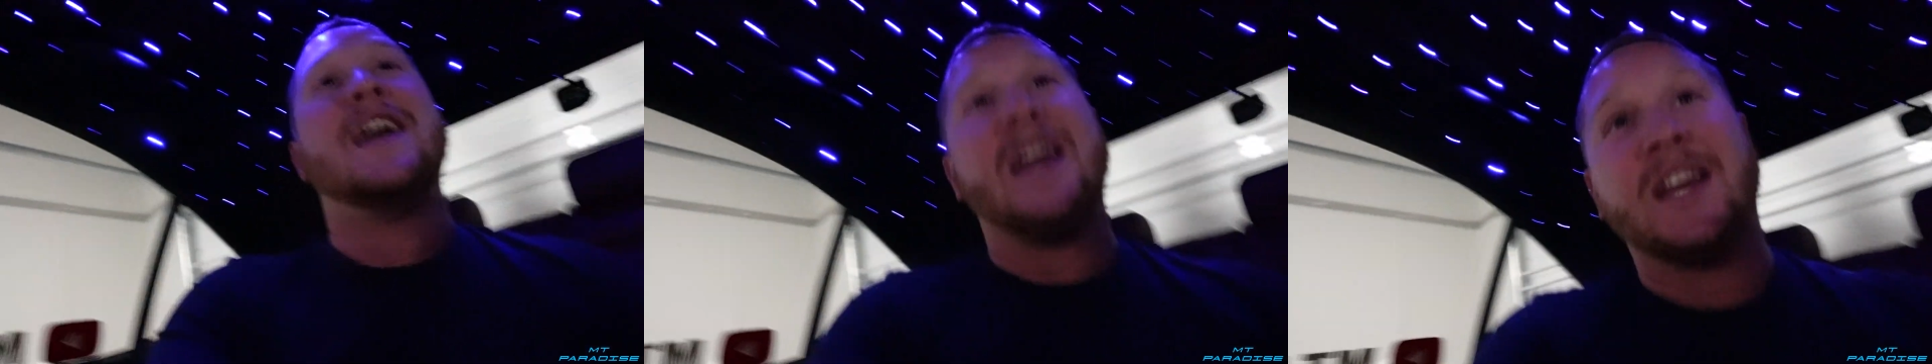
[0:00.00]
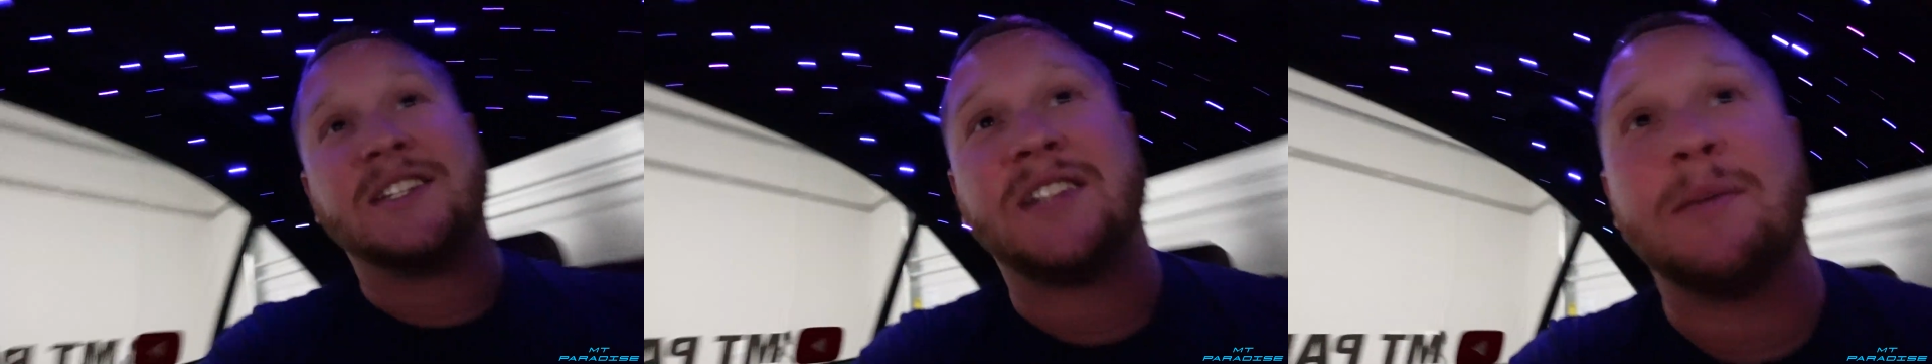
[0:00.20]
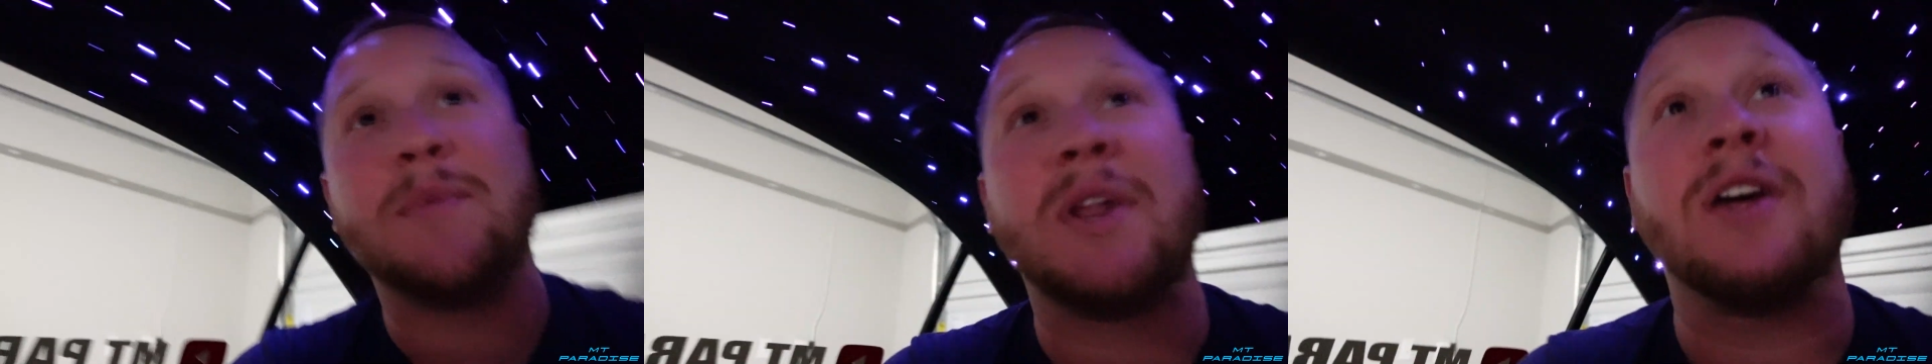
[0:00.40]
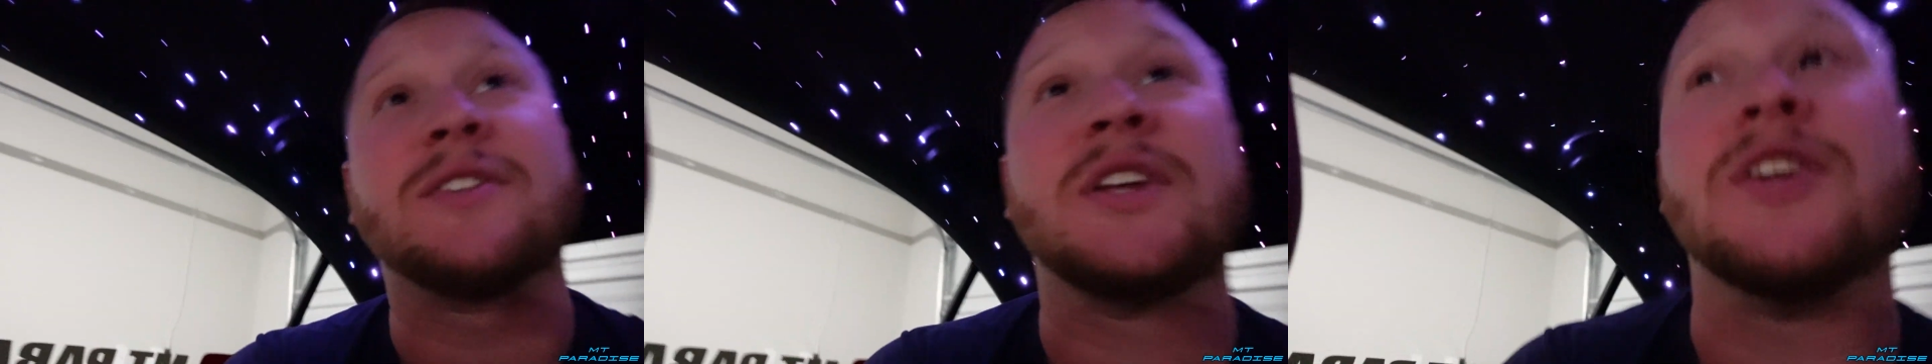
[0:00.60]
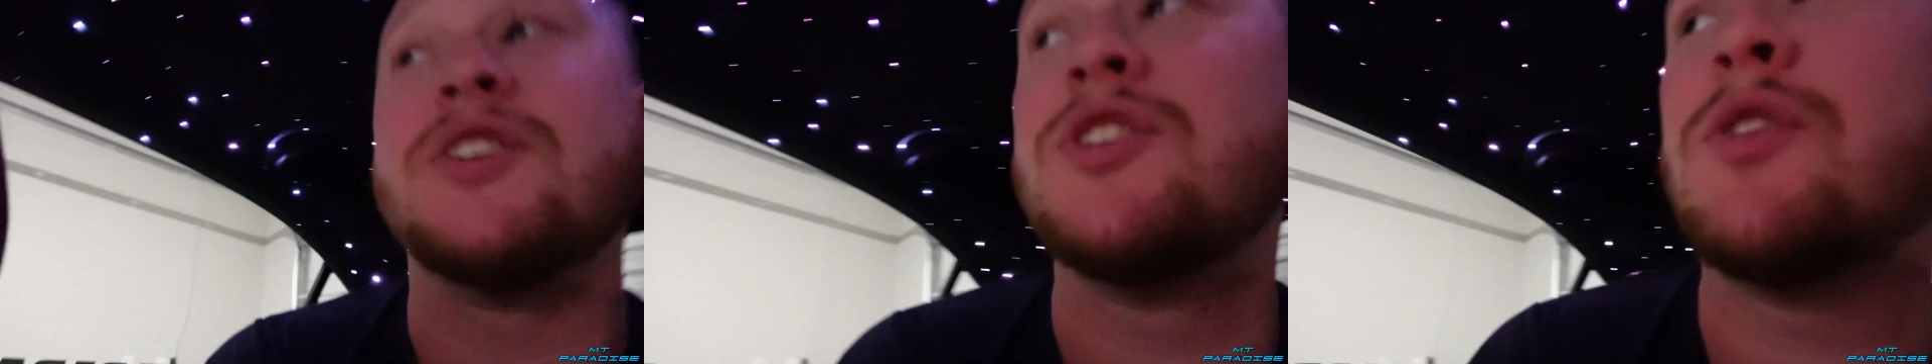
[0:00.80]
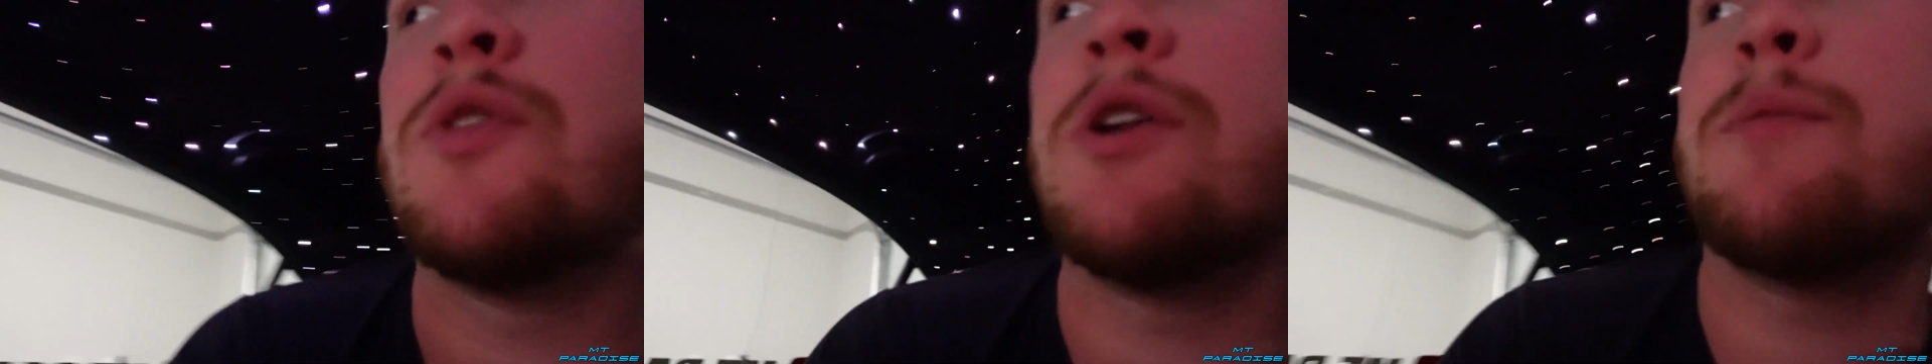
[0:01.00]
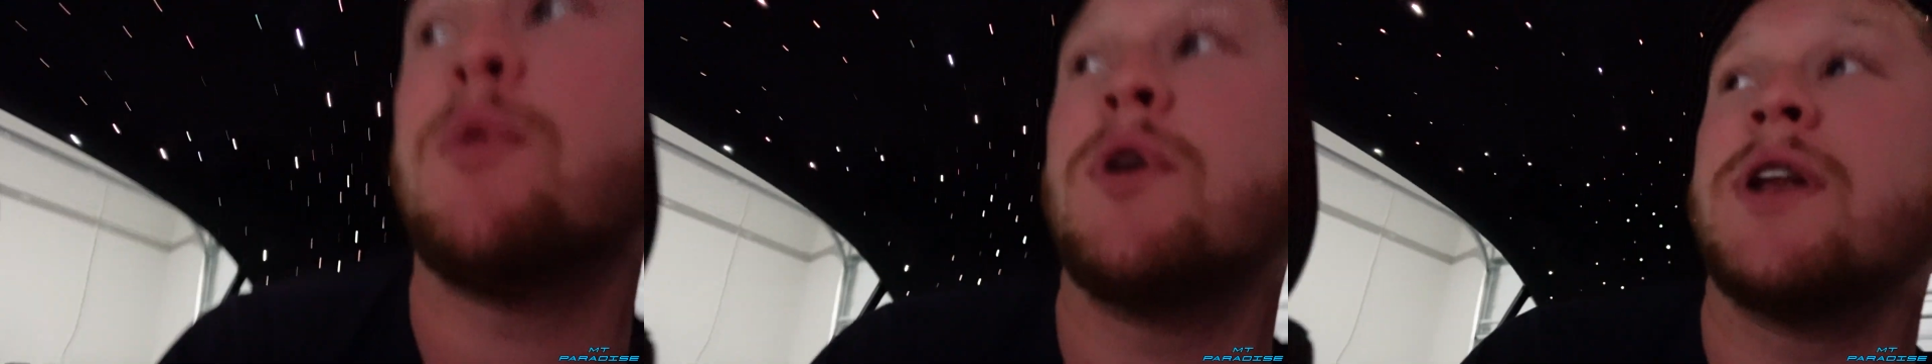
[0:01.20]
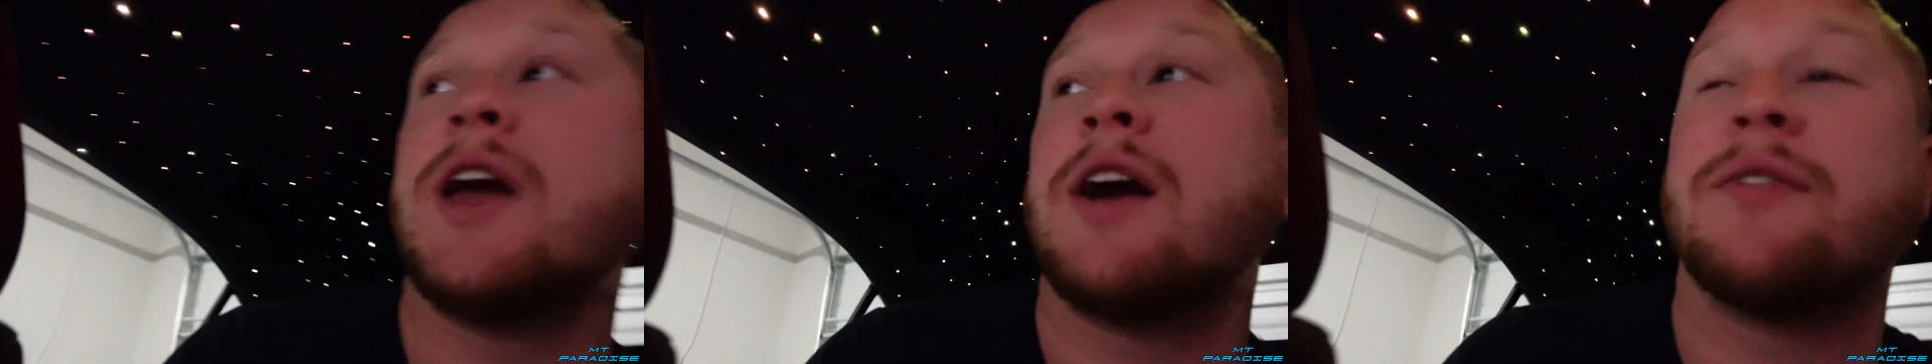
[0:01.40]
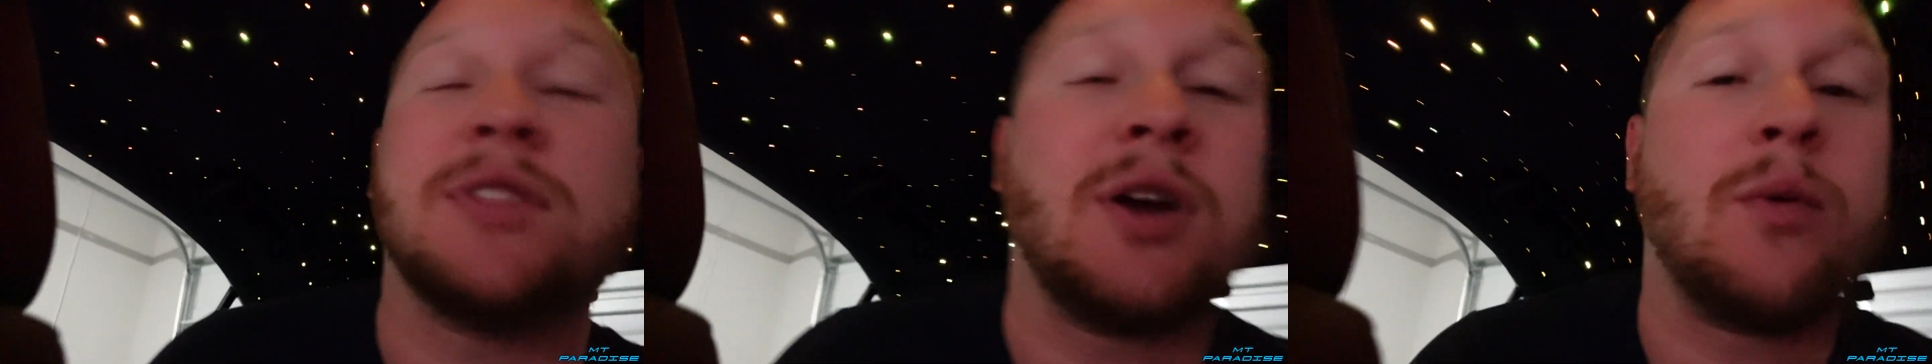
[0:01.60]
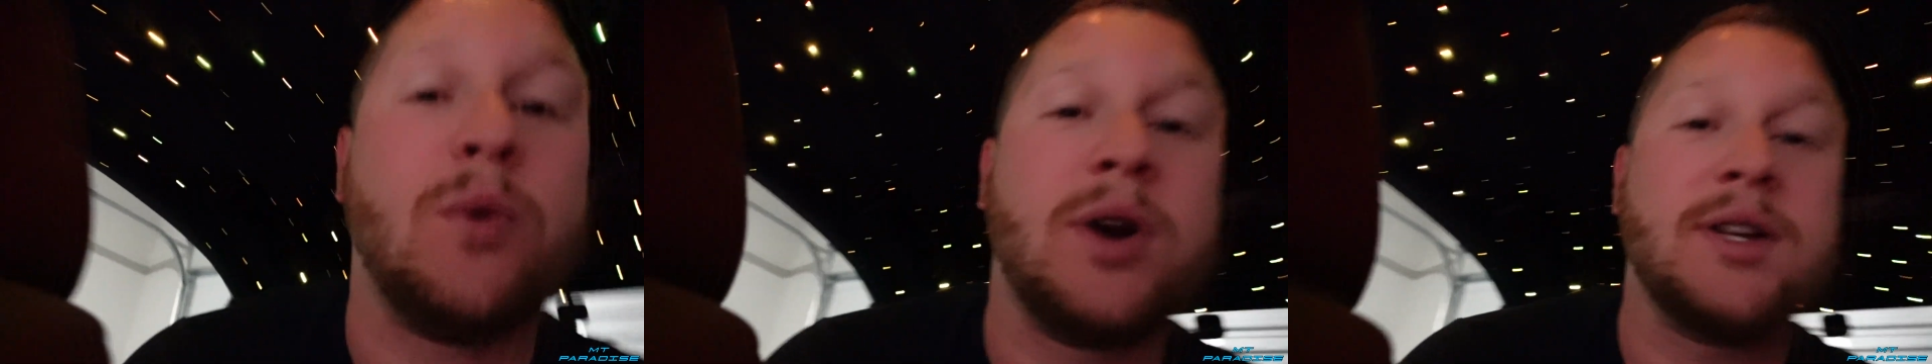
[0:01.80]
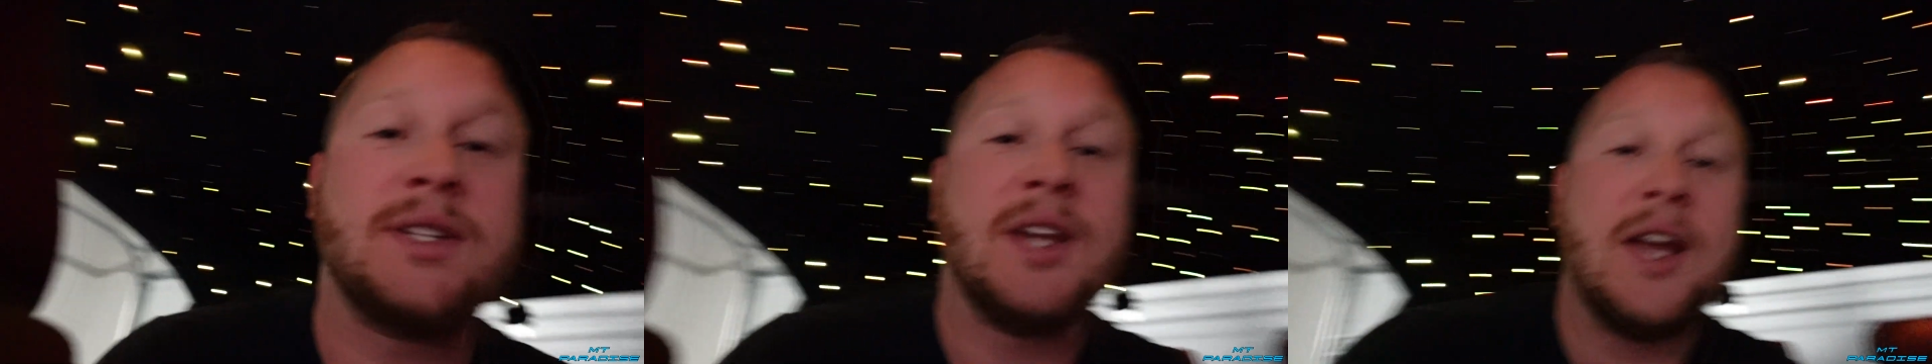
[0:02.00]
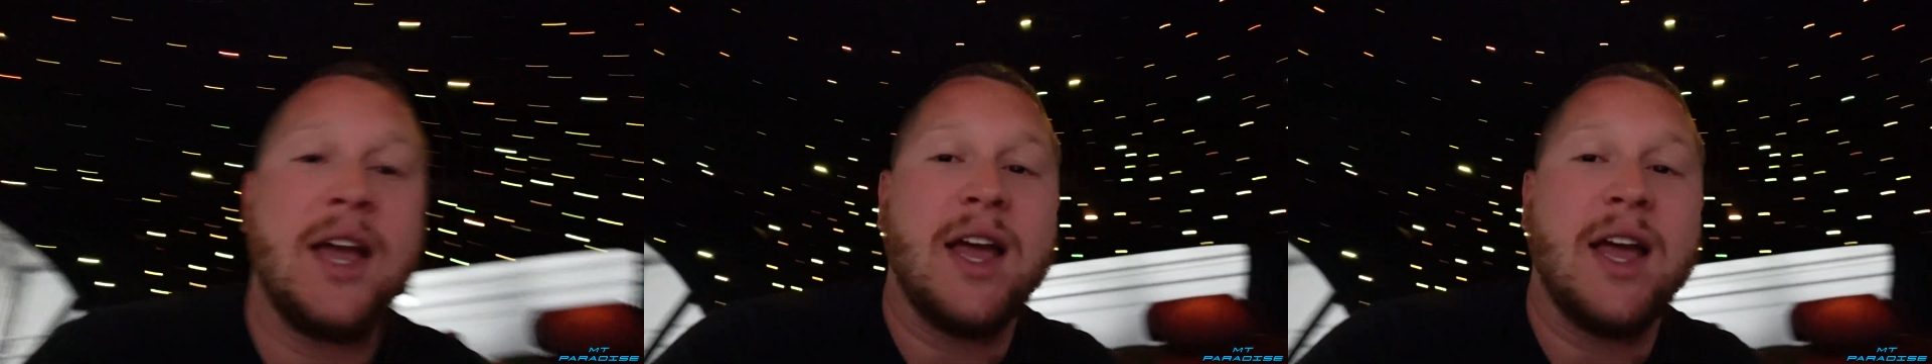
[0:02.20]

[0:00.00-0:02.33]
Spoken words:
And something else I do want to point out that was